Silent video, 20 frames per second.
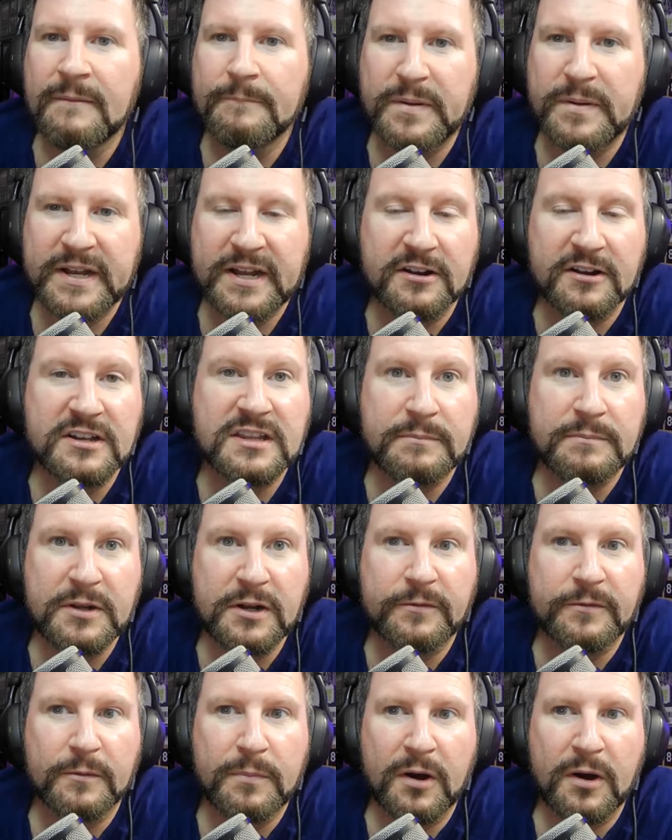But here's the
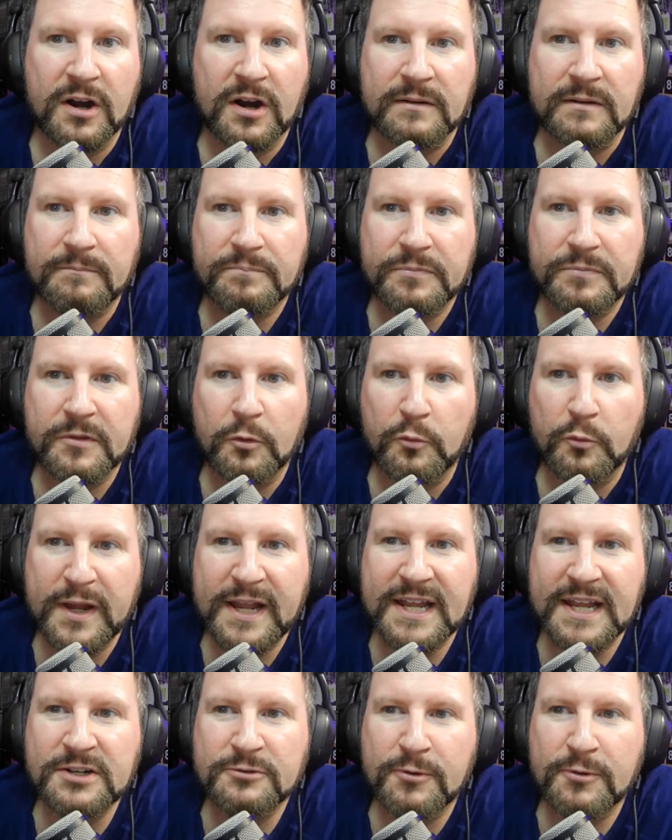beautiful part. We
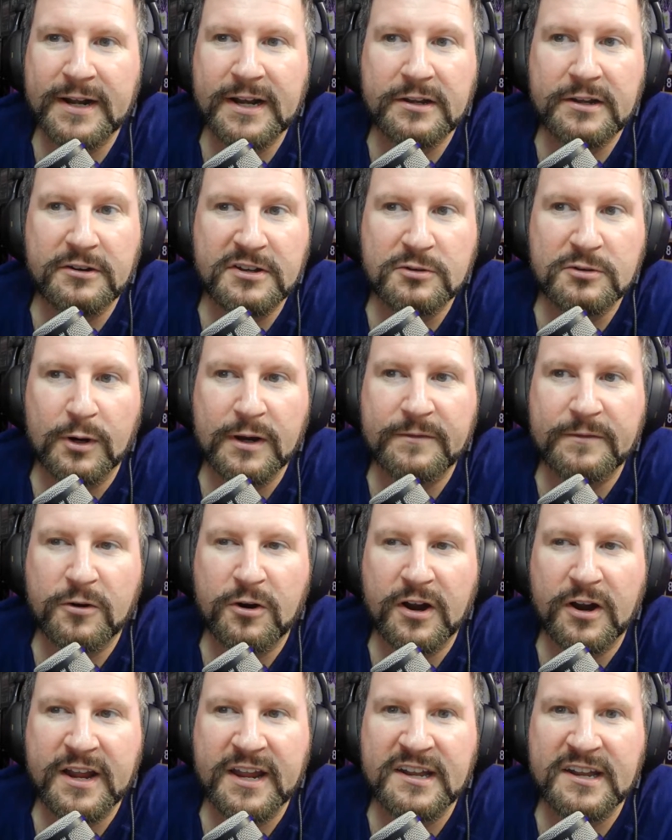get to write a new story for
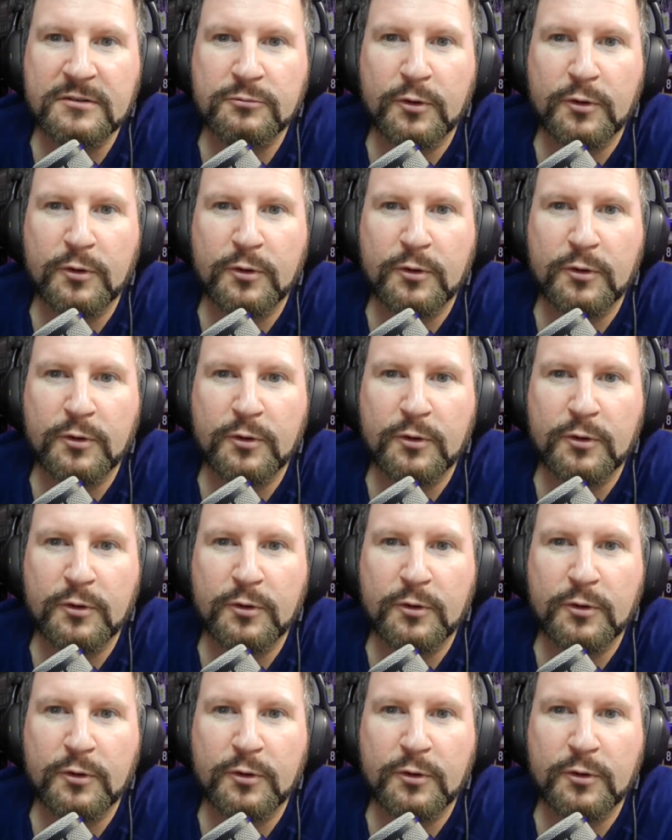our kids,